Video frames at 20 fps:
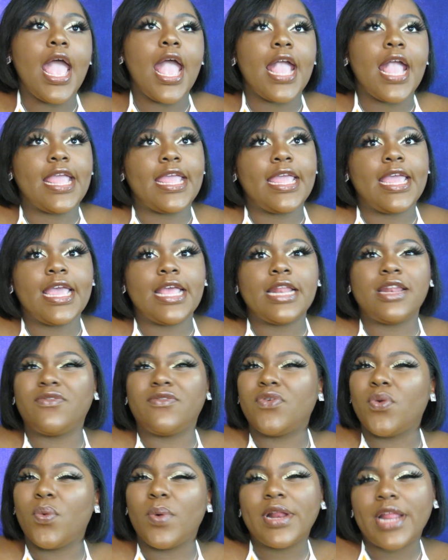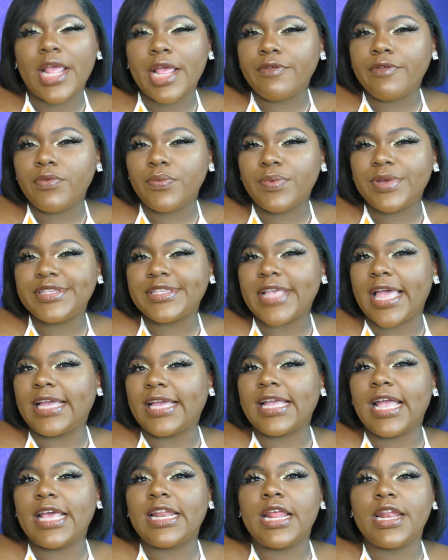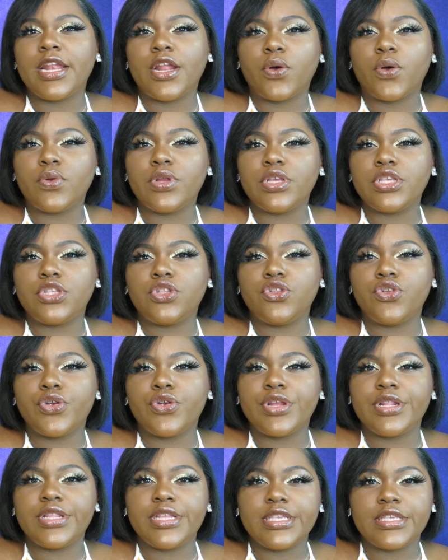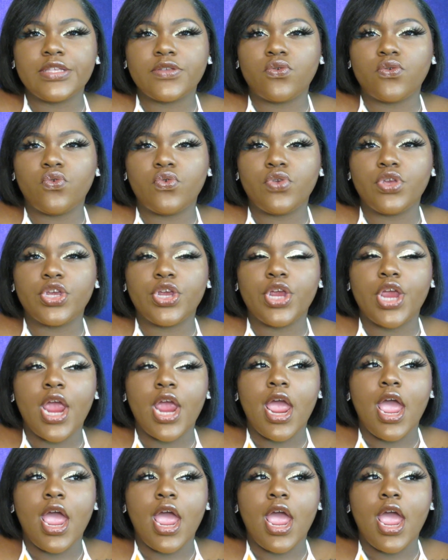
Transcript: And for whatever reason, I kind of noticed during this school year,